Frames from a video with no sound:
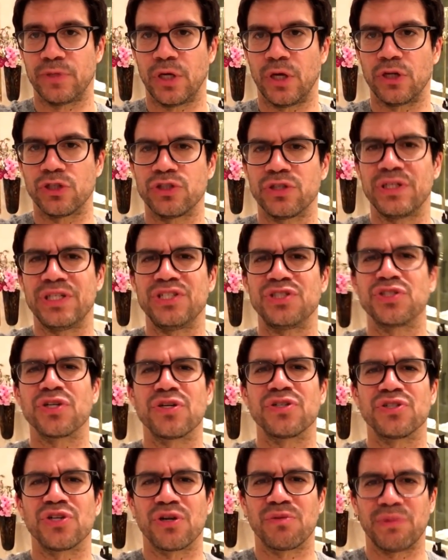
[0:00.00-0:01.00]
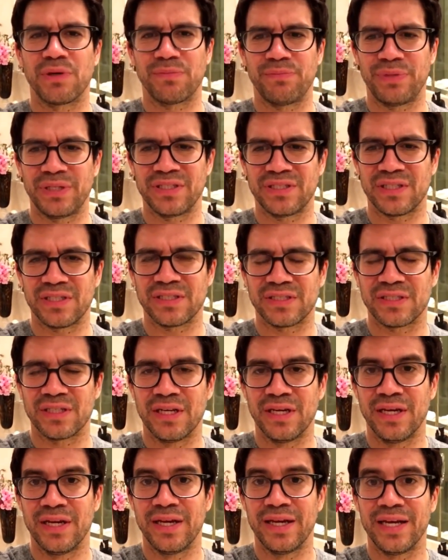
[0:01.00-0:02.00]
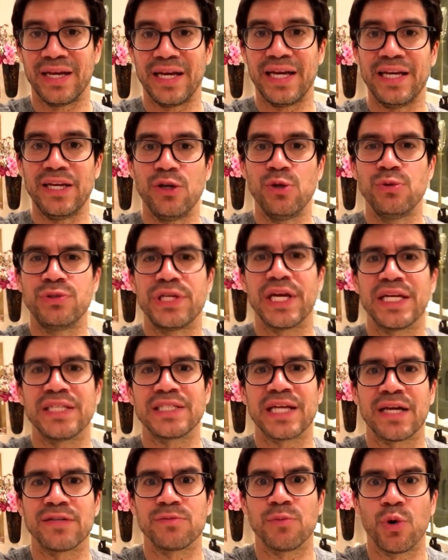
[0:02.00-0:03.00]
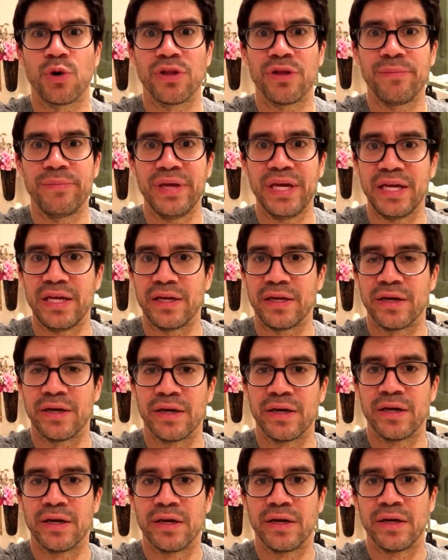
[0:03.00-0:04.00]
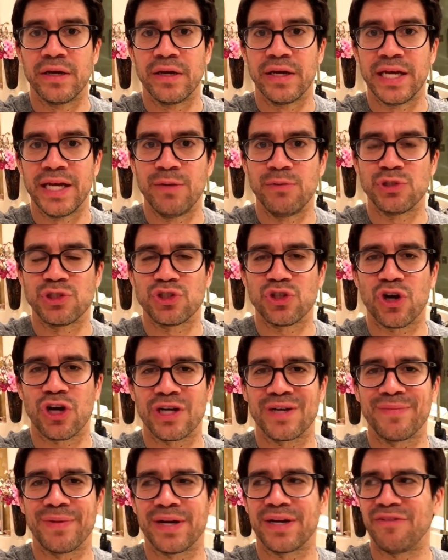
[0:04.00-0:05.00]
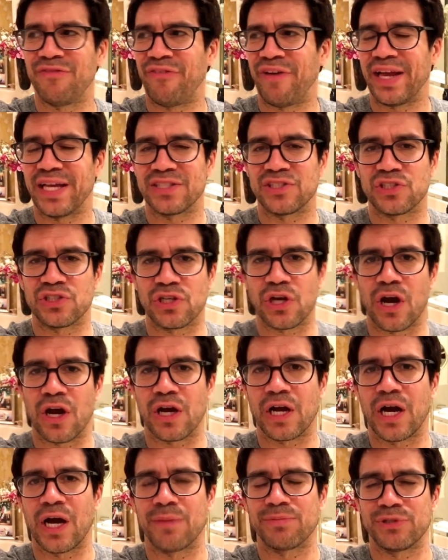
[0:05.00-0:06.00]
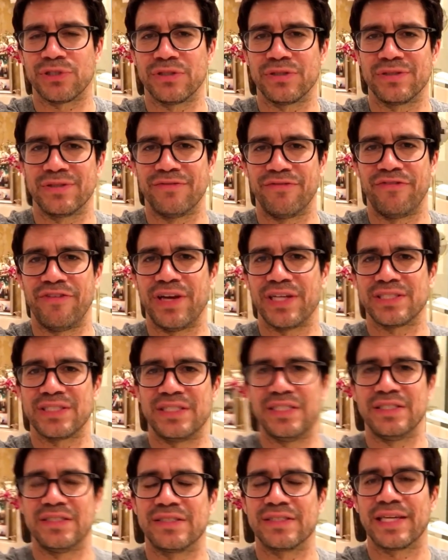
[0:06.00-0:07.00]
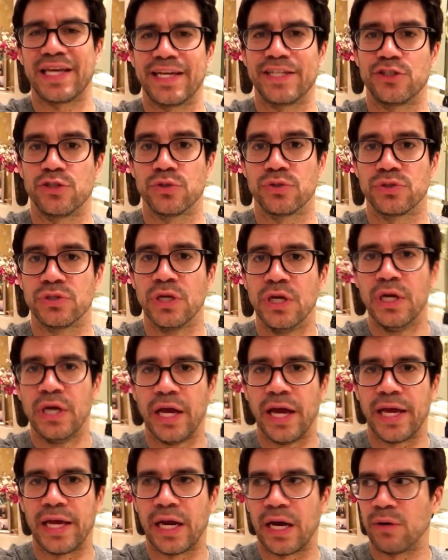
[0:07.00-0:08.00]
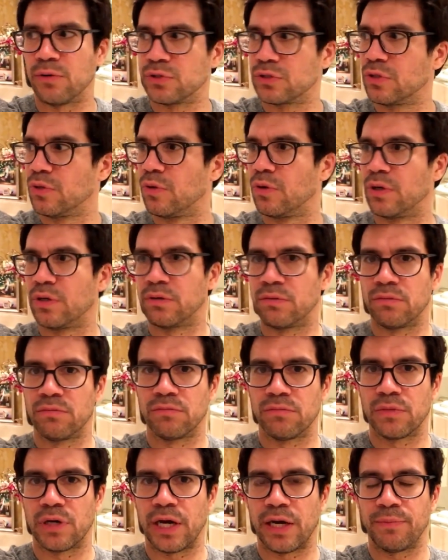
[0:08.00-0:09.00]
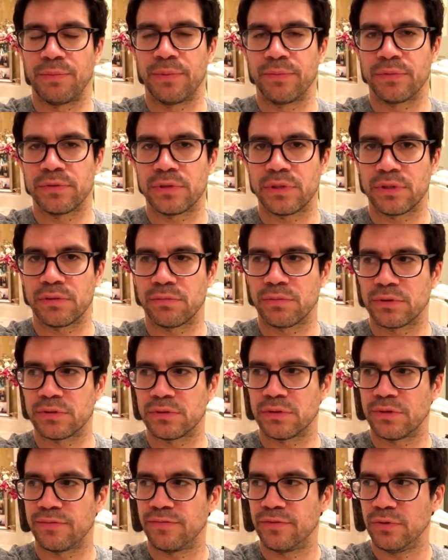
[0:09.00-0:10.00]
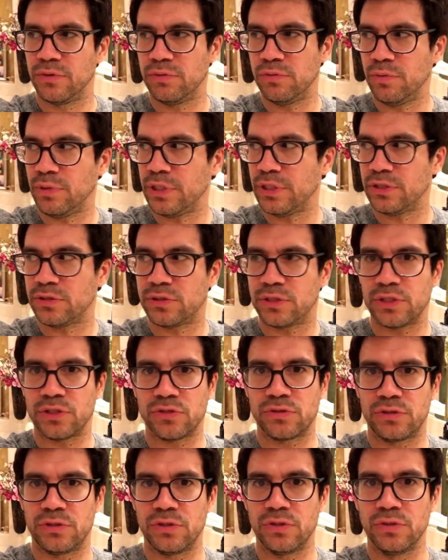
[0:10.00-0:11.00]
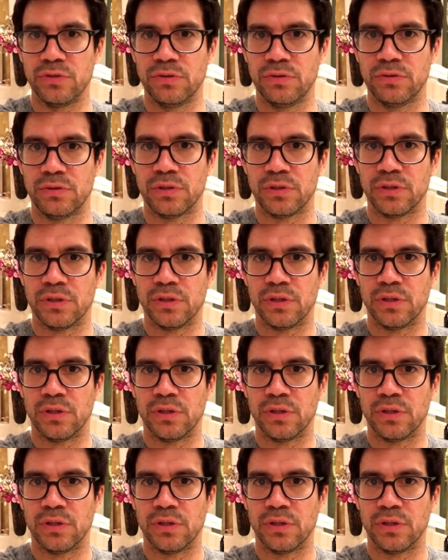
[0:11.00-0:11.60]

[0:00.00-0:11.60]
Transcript: All of a sudden he started talking about business. He knew 10 times more than me. He was talking about advanced stock options, investing schedules, and I was going, I remember thinking to myself, who is this dude?